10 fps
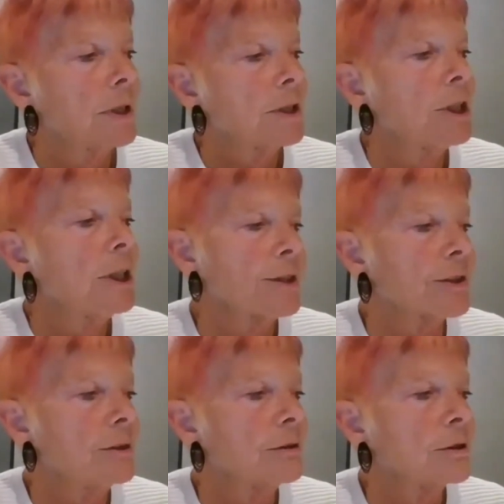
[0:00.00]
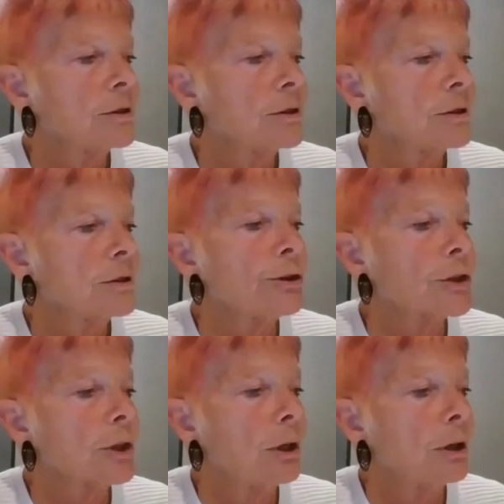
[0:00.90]
She listens and she
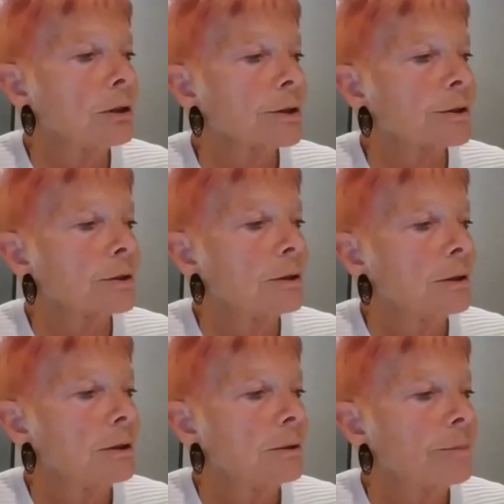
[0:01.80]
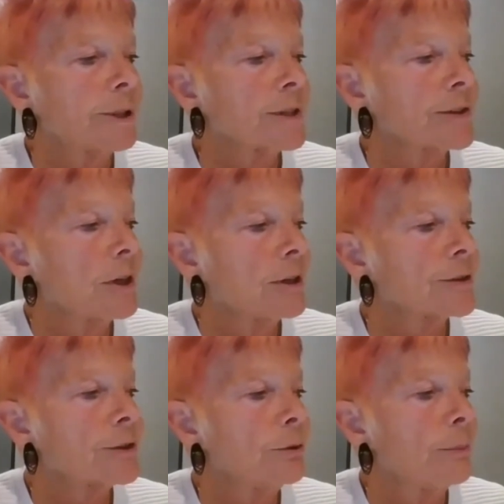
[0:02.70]
nods a lot, but doesn't
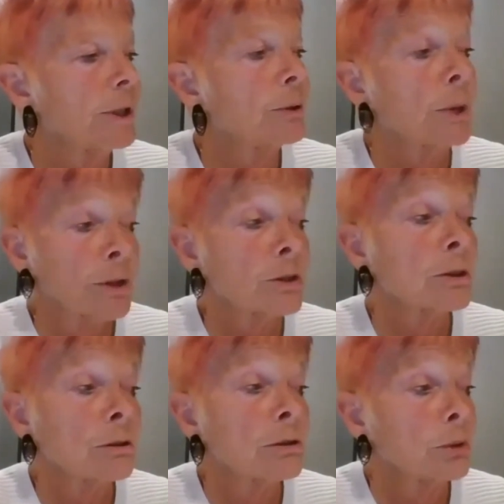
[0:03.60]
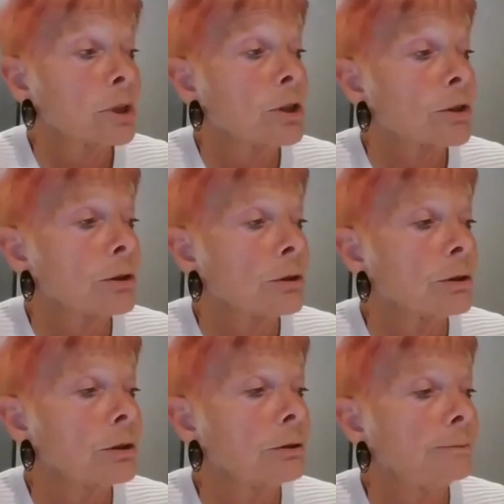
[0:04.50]
ask too many questions, which is
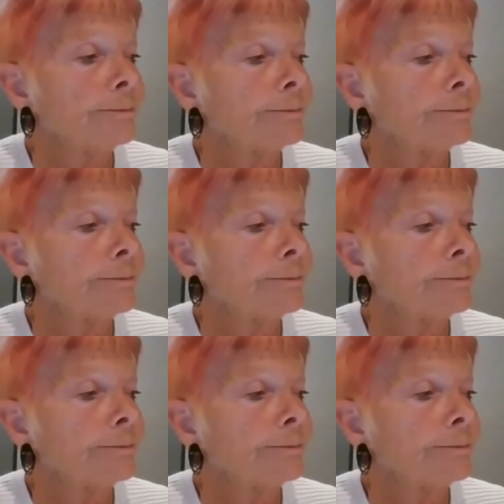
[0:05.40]
good.